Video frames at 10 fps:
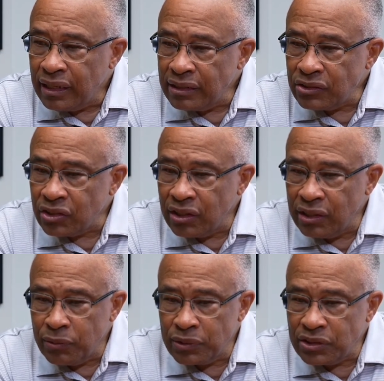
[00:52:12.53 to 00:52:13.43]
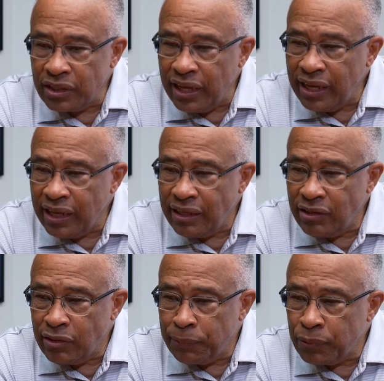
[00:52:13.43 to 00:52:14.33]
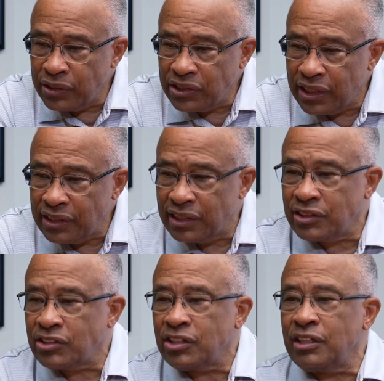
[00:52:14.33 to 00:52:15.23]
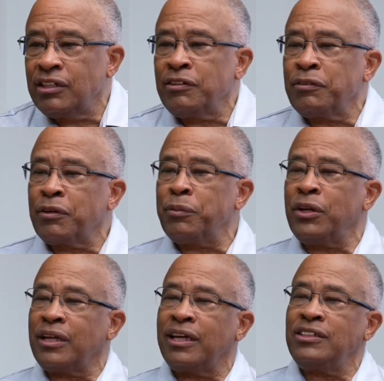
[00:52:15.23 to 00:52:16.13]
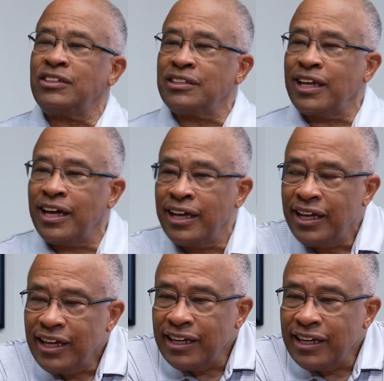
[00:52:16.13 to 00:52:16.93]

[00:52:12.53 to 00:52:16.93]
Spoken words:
Sean, there was an ad. You'd appreciate this, communications guy.